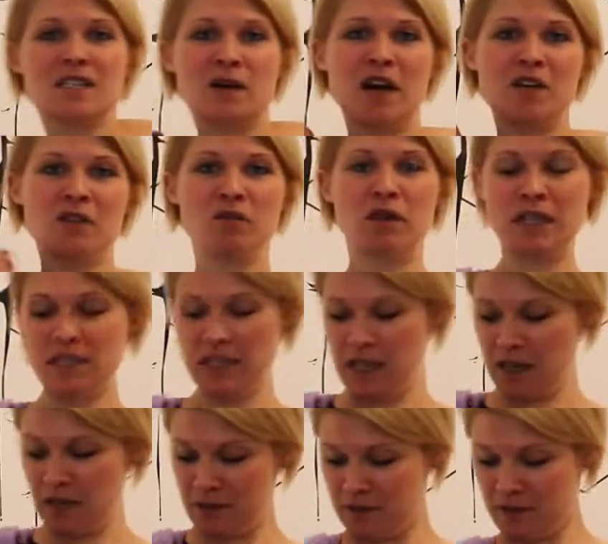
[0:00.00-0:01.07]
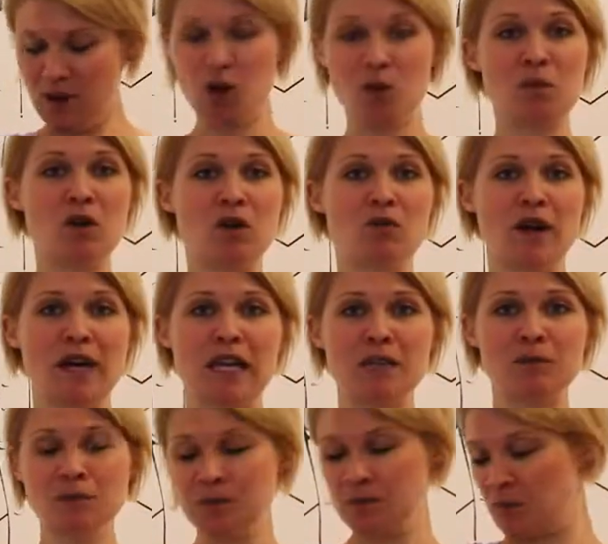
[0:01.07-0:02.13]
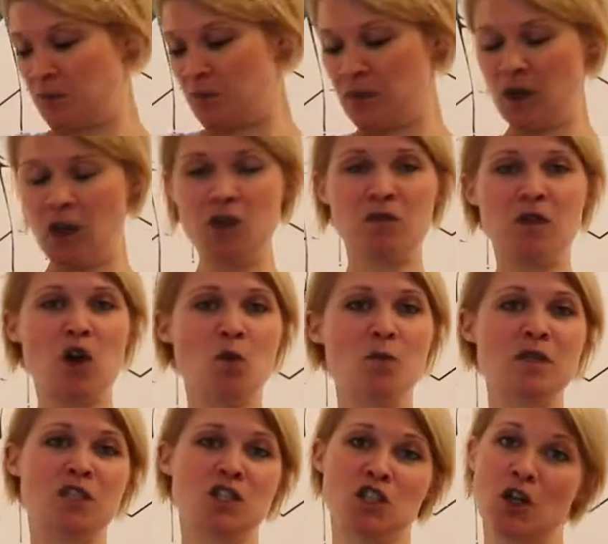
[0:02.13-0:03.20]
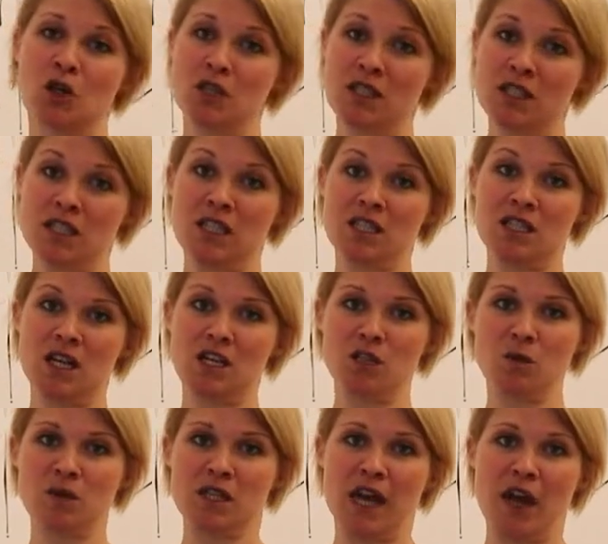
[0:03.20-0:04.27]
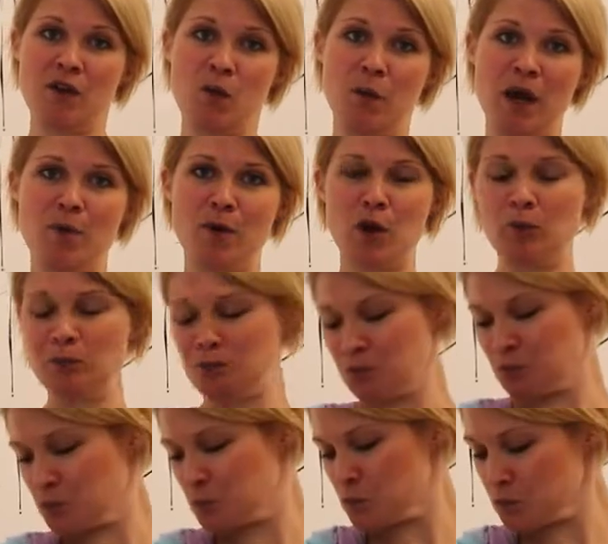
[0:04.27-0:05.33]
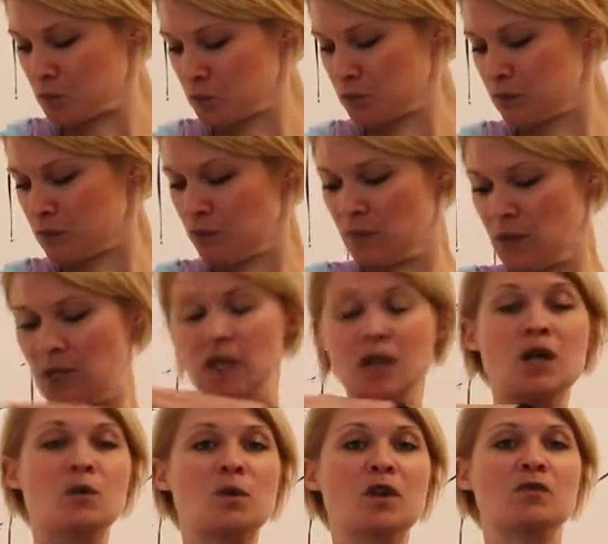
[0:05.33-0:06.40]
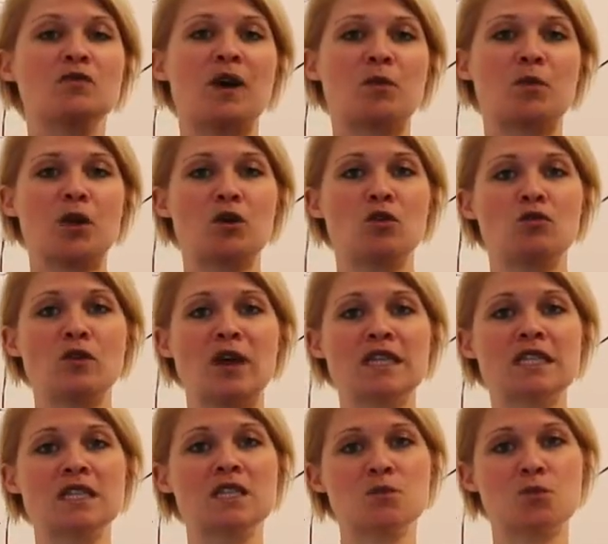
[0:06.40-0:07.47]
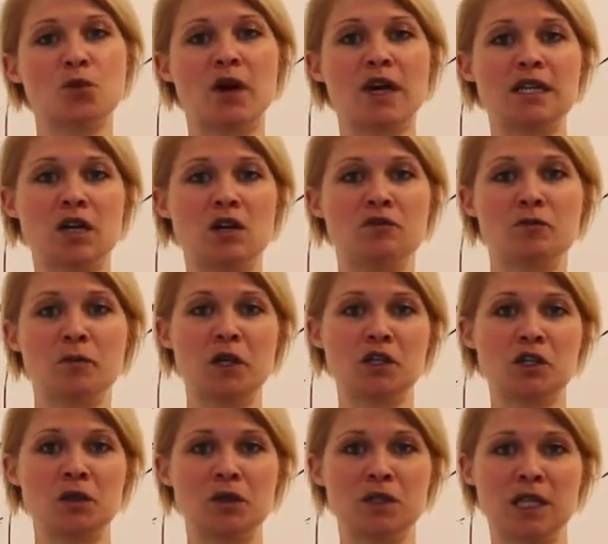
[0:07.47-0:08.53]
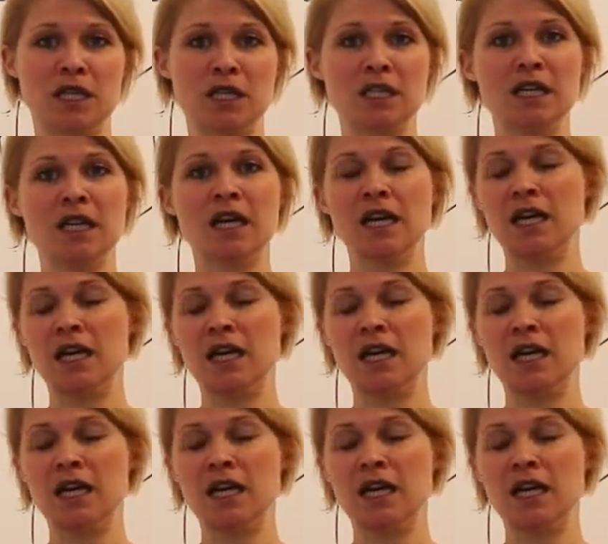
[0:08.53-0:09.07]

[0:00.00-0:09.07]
So I have the ring sling on me already, over the opposite shoulder to the side you want to carry your baby on, with the fabric already spread over my shoulder.